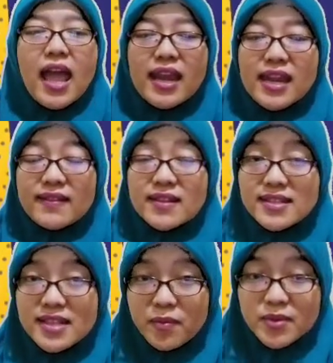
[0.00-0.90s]
and at the
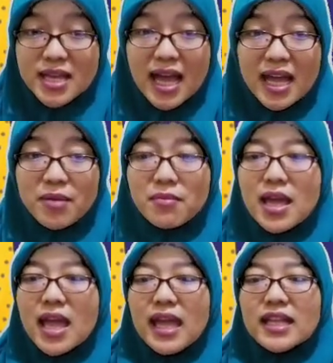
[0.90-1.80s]
same time
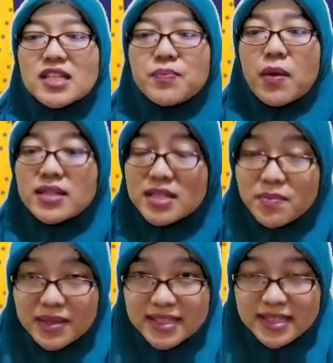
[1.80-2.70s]
its
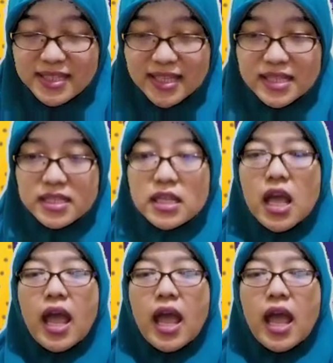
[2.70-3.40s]
possibilities,